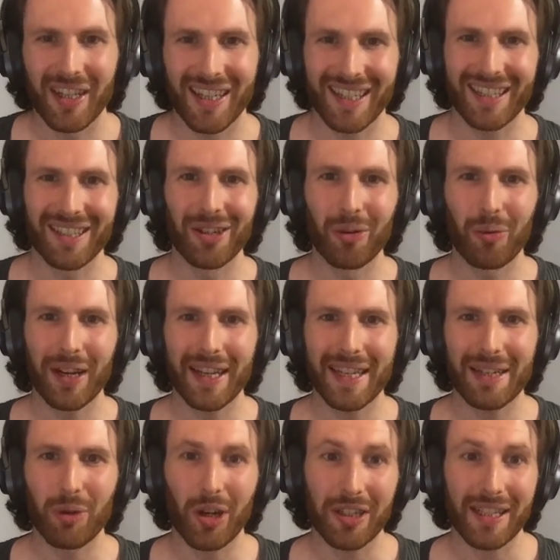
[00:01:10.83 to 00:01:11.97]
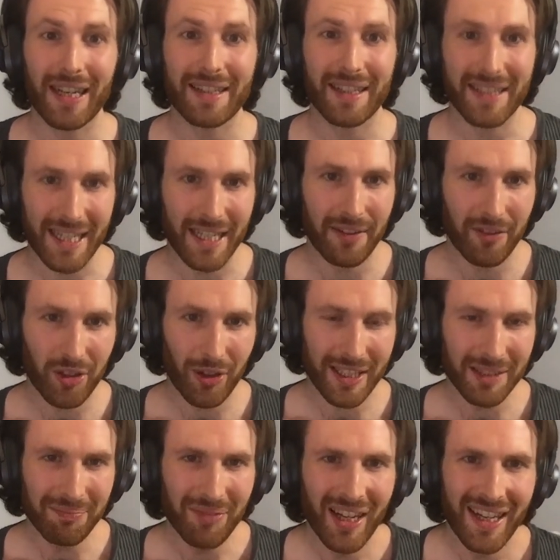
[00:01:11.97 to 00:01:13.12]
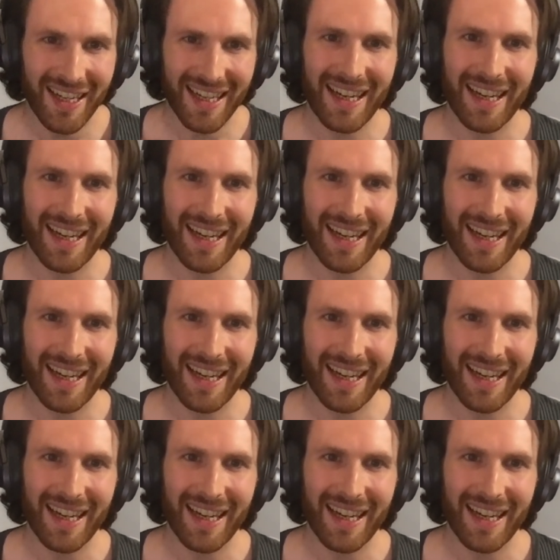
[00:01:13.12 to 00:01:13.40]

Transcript: uh, where he worked as executive director uh,